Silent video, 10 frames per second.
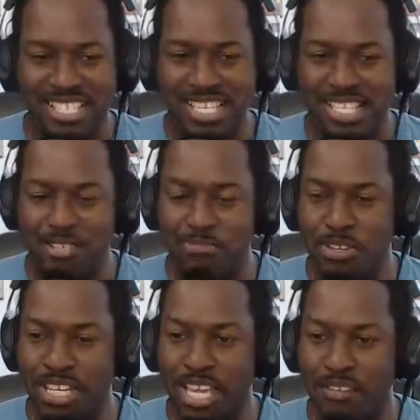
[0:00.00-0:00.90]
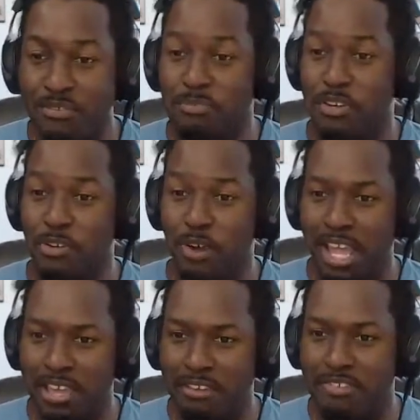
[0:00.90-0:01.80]
communicating from the
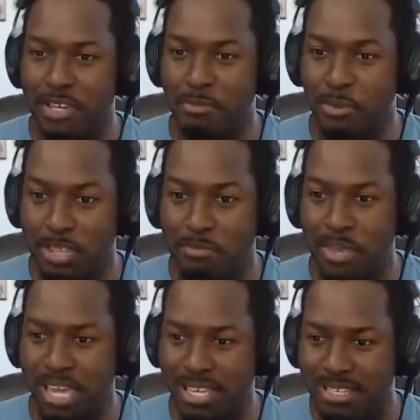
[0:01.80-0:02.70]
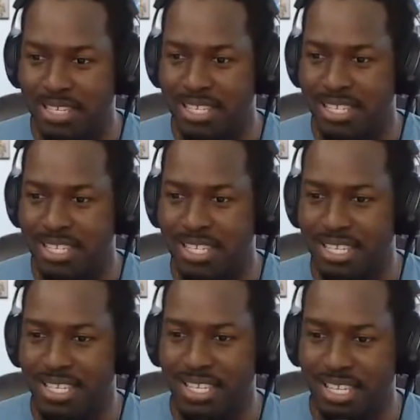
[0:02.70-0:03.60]
grave somewhere in the maze,
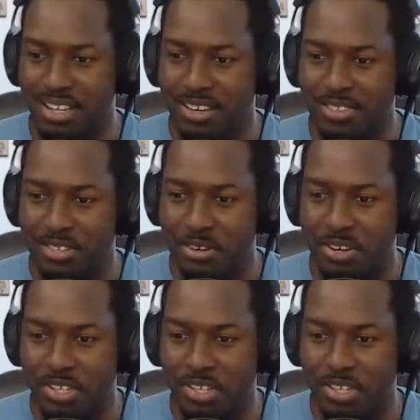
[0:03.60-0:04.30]
to her.